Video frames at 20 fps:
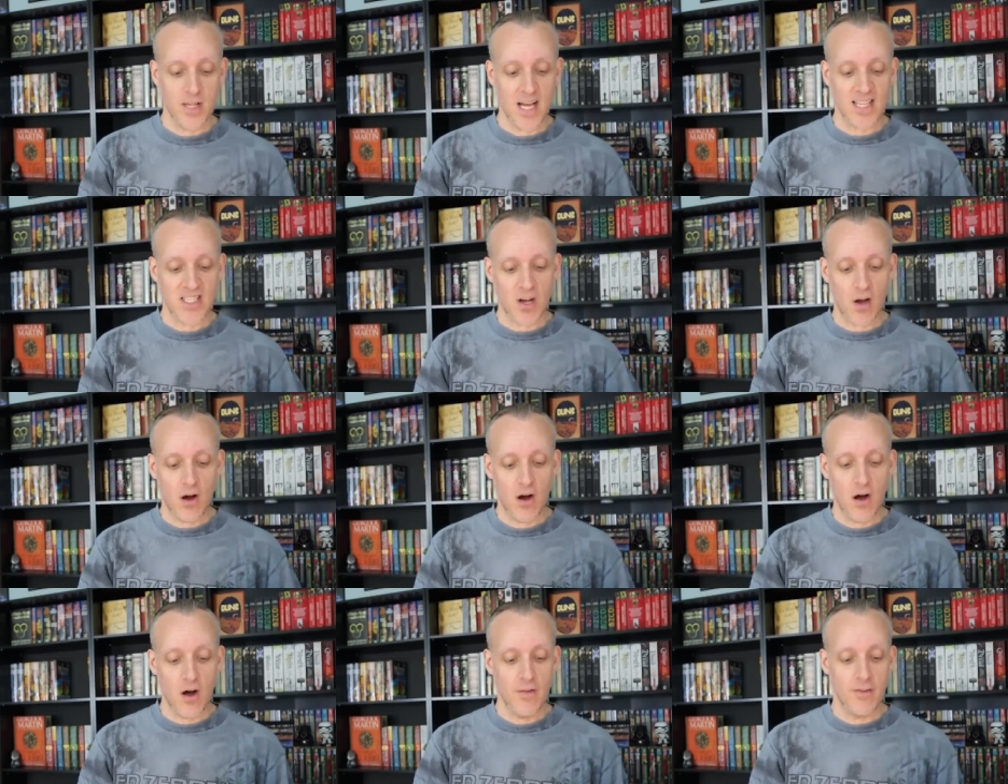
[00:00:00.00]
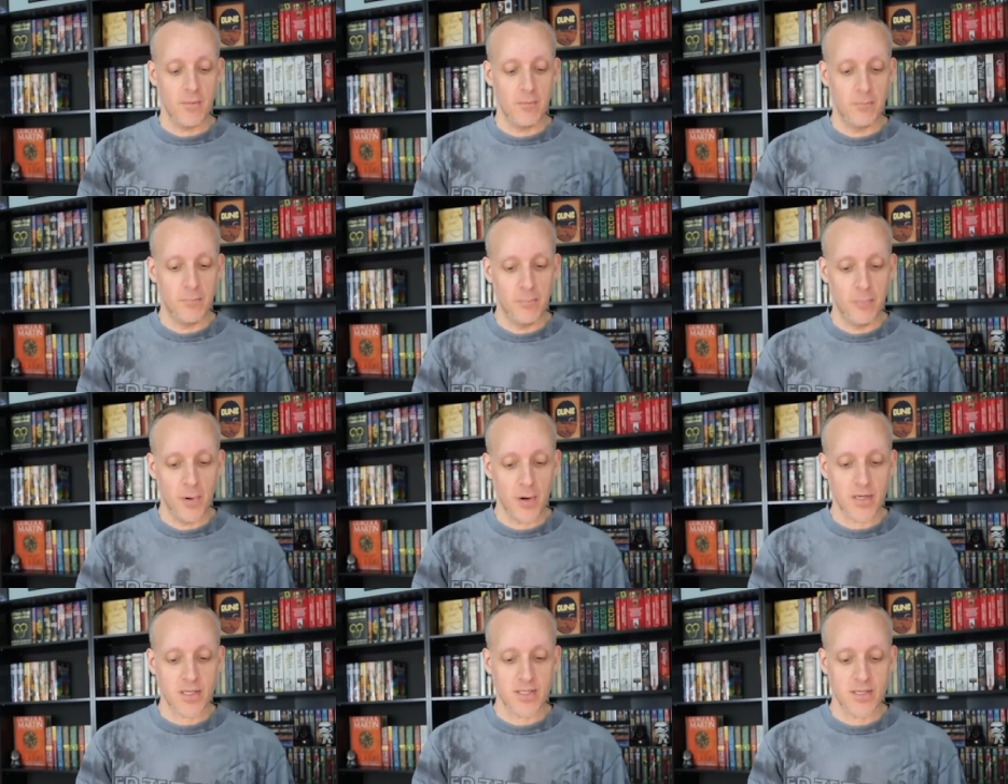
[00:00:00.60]
And that's all the
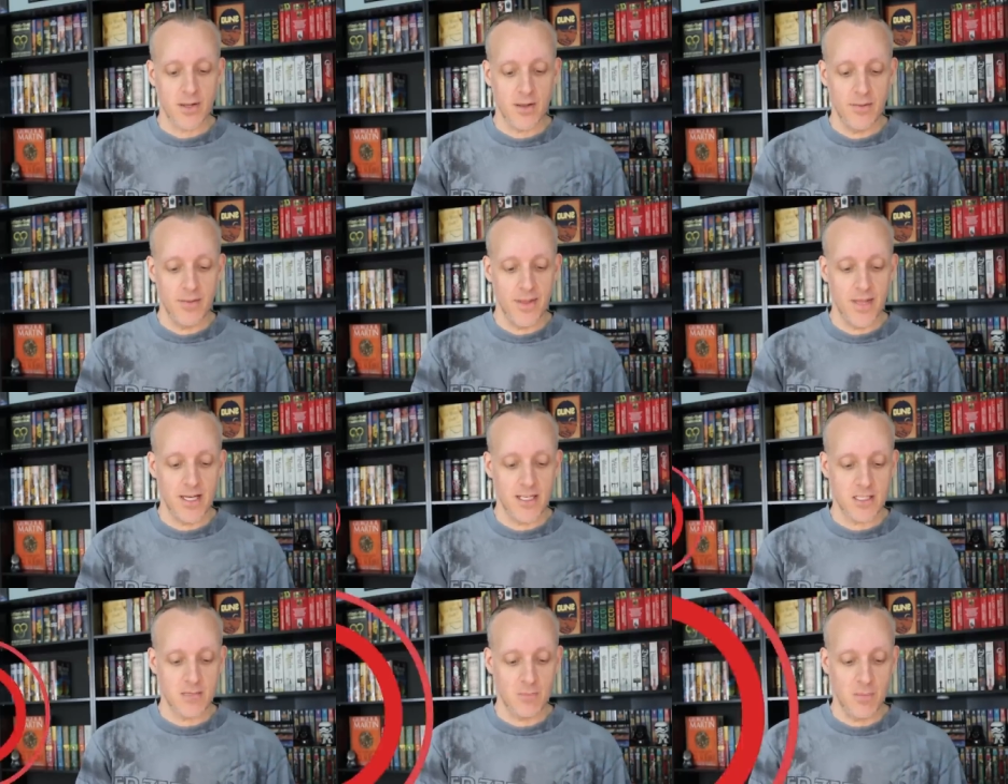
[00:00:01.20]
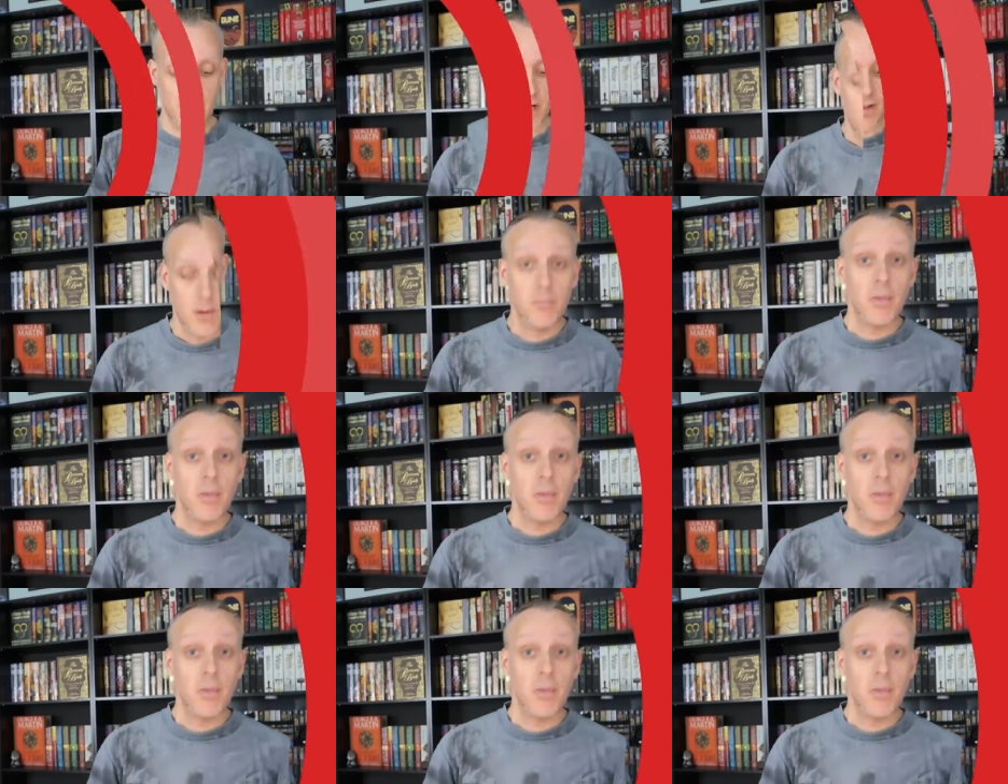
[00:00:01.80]
books this month.